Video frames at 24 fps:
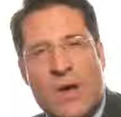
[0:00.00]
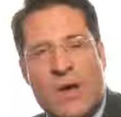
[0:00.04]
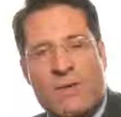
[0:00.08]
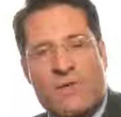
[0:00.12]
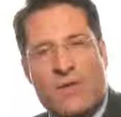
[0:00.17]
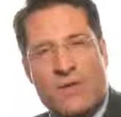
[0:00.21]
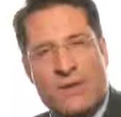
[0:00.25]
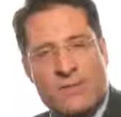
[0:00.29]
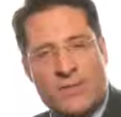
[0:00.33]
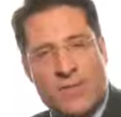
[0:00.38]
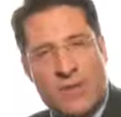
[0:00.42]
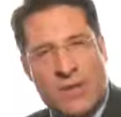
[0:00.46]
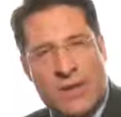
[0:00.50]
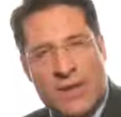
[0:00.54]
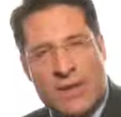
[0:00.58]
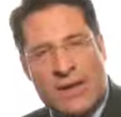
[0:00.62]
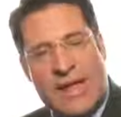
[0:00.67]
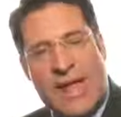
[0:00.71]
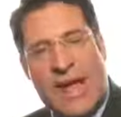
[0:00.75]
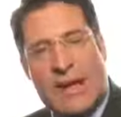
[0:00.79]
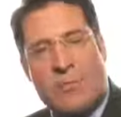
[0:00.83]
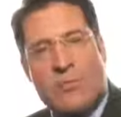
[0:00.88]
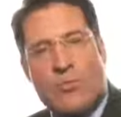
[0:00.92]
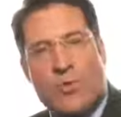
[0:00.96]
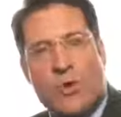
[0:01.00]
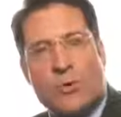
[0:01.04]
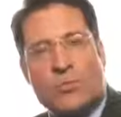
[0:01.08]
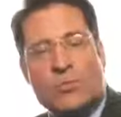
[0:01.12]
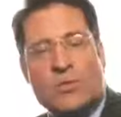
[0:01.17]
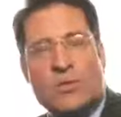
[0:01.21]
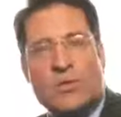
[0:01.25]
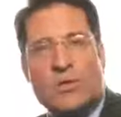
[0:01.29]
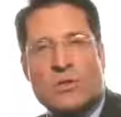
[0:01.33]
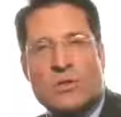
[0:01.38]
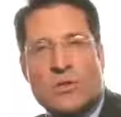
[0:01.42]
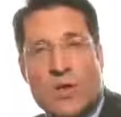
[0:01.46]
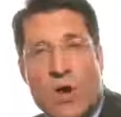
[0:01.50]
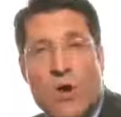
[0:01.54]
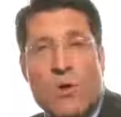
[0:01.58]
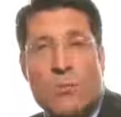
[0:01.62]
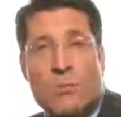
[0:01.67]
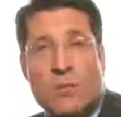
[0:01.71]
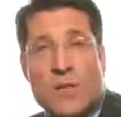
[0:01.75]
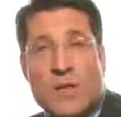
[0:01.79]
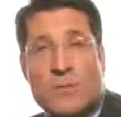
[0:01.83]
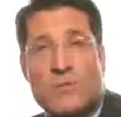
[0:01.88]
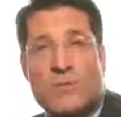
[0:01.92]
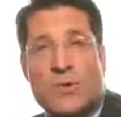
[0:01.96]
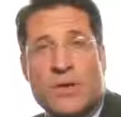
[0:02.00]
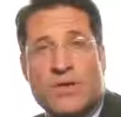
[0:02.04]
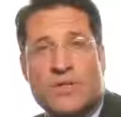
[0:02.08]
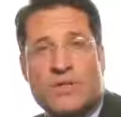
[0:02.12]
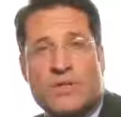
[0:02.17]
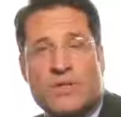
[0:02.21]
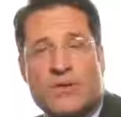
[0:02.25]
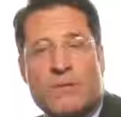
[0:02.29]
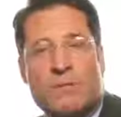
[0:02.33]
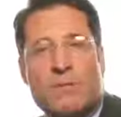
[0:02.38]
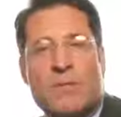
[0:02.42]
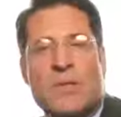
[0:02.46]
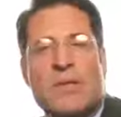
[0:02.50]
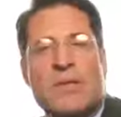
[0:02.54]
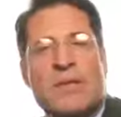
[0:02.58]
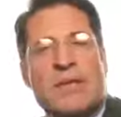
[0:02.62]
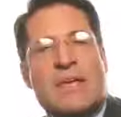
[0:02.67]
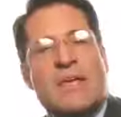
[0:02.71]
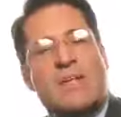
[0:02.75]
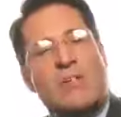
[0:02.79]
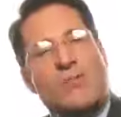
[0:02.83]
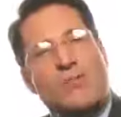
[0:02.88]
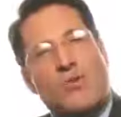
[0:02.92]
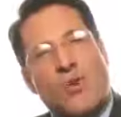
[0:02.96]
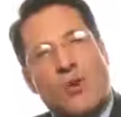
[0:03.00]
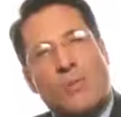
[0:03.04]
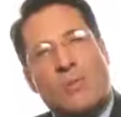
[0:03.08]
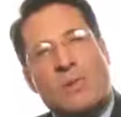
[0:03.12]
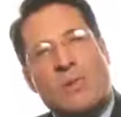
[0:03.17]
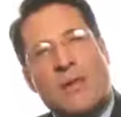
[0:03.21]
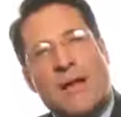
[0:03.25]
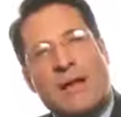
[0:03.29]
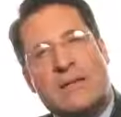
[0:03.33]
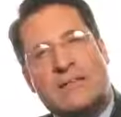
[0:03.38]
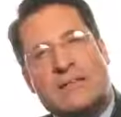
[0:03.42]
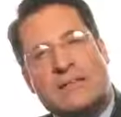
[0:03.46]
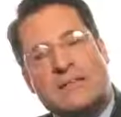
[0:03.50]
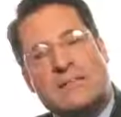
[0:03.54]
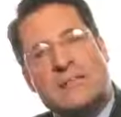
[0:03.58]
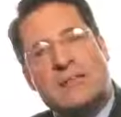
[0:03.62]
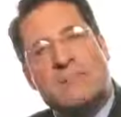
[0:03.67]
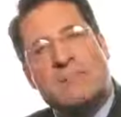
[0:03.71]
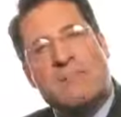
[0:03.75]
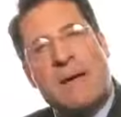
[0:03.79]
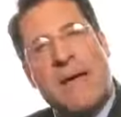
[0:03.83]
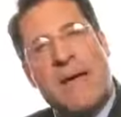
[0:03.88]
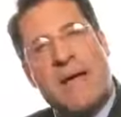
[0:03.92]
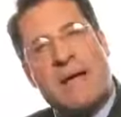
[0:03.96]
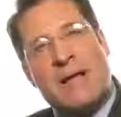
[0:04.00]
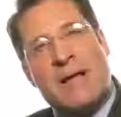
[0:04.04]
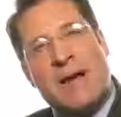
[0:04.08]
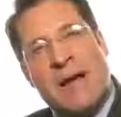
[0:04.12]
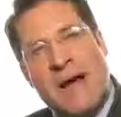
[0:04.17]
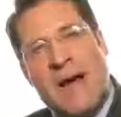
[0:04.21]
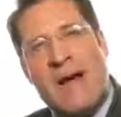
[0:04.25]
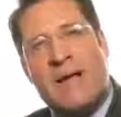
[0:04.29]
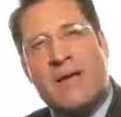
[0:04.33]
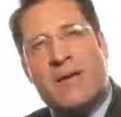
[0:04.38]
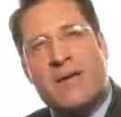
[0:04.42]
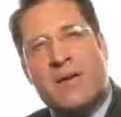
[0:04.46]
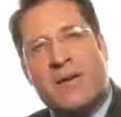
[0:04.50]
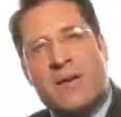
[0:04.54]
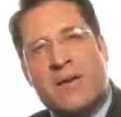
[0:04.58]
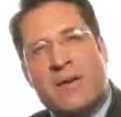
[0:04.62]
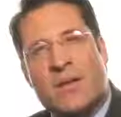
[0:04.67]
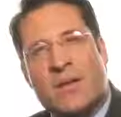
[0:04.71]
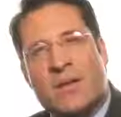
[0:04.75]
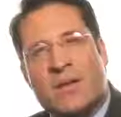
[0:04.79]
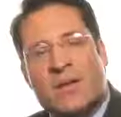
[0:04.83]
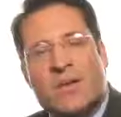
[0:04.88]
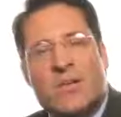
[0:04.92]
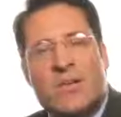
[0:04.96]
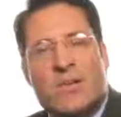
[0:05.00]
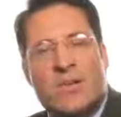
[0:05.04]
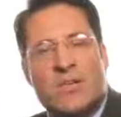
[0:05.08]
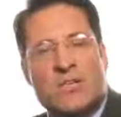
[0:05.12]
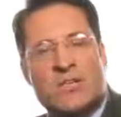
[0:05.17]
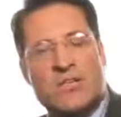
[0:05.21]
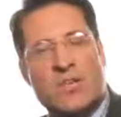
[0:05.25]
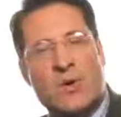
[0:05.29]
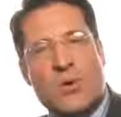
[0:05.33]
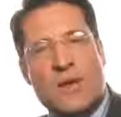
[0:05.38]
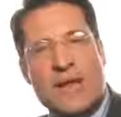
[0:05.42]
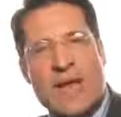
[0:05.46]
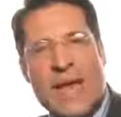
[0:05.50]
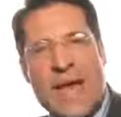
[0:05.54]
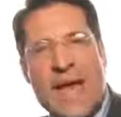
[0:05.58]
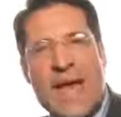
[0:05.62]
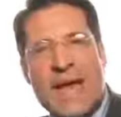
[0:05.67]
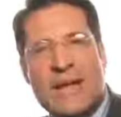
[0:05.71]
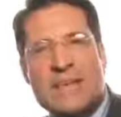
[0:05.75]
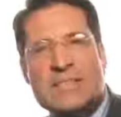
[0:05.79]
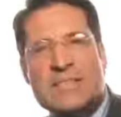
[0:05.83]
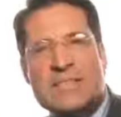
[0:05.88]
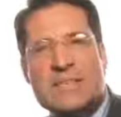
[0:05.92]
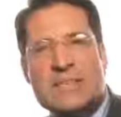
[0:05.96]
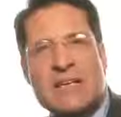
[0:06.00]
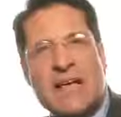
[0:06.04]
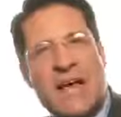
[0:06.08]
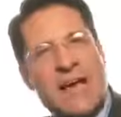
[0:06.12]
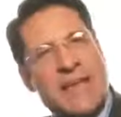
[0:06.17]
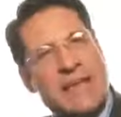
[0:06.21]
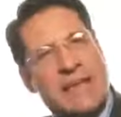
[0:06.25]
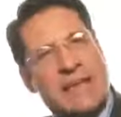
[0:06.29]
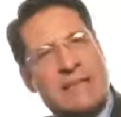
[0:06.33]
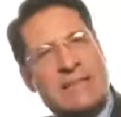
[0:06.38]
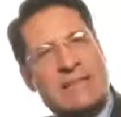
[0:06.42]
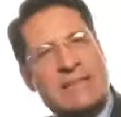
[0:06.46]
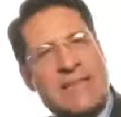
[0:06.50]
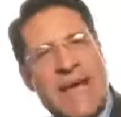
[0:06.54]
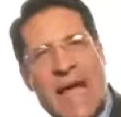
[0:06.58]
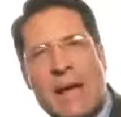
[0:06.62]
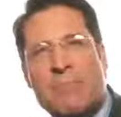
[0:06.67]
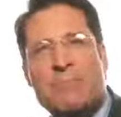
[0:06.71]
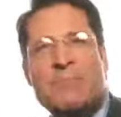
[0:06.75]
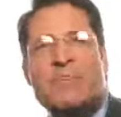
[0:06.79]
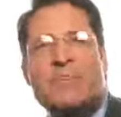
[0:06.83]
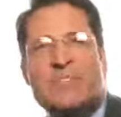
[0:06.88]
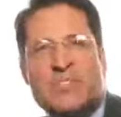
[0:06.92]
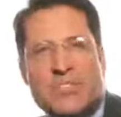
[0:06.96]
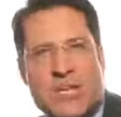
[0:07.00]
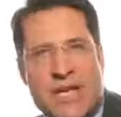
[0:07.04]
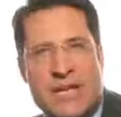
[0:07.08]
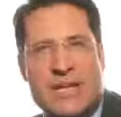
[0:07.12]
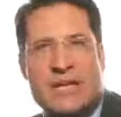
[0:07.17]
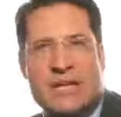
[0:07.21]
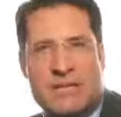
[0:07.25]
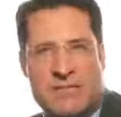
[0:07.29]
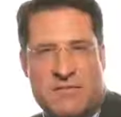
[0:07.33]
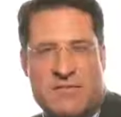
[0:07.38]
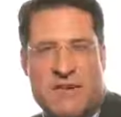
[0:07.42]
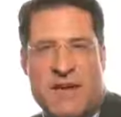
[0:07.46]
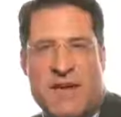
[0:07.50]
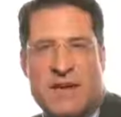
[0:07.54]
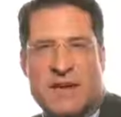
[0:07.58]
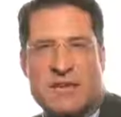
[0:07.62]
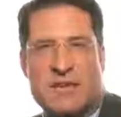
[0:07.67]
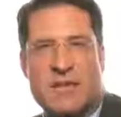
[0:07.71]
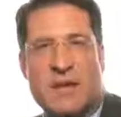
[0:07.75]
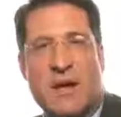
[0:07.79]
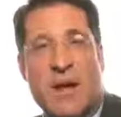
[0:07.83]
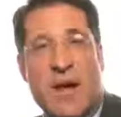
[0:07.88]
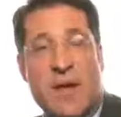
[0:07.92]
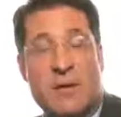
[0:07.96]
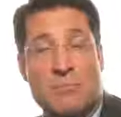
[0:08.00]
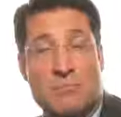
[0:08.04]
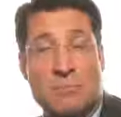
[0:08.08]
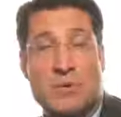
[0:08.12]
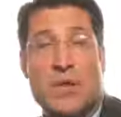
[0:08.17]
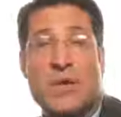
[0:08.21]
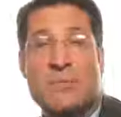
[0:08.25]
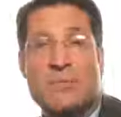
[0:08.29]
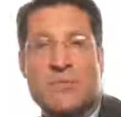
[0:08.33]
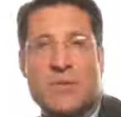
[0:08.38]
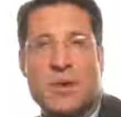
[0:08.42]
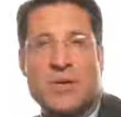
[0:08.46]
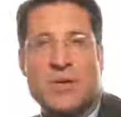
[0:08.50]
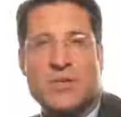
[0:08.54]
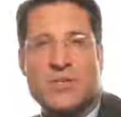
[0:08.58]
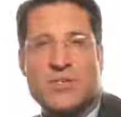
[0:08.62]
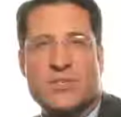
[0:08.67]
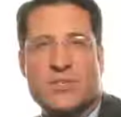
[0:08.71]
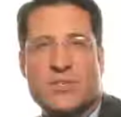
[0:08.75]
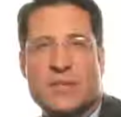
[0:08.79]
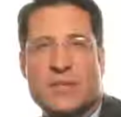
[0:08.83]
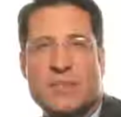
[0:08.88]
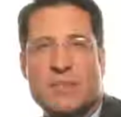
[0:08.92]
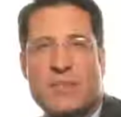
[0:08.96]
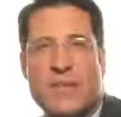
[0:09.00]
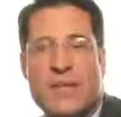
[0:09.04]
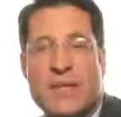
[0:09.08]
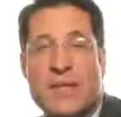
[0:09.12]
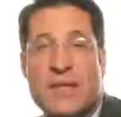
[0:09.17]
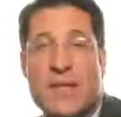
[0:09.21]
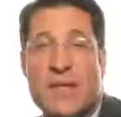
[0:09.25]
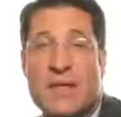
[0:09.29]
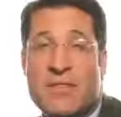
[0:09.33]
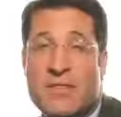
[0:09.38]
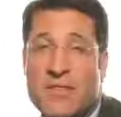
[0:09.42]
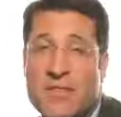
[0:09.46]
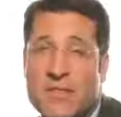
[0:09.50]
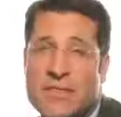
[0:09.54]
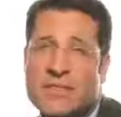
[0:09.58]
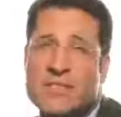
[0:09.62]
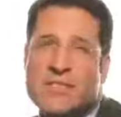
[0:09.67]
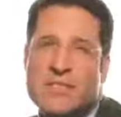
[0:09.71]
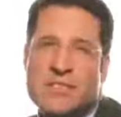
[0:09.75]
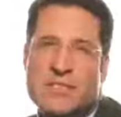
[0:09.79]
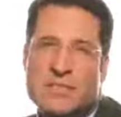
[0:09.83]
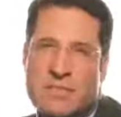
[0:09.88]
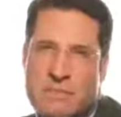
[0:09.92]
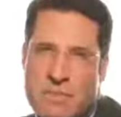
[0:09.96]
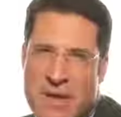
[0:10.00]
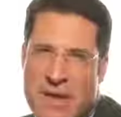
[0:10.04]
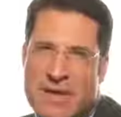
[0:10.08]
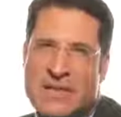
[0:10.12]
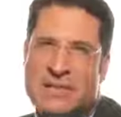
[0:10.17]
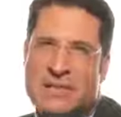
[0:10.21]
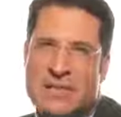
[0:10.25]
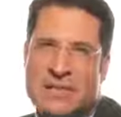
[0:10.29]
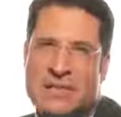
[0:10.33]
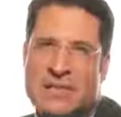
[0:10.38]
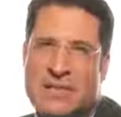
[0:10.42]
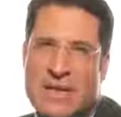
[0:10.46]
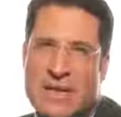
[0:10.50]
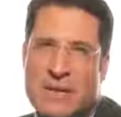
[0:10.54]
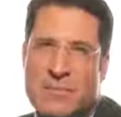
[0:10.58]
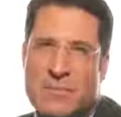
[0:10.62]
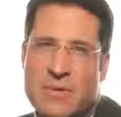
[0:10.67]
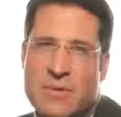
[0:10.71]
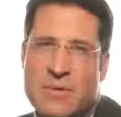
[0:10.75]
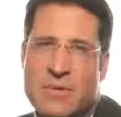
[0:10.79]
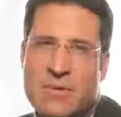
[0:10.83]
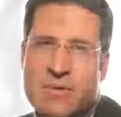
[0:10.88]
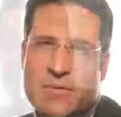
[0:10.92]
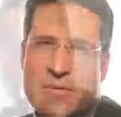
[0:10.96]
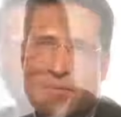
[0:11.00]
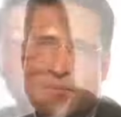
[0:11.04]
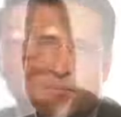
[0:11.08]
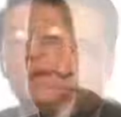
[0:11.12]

If you have an abnormally low blood pressure, it normalizes it back higher. So it has an adaptogenic effect on blood pressure. And this is an amazing statement.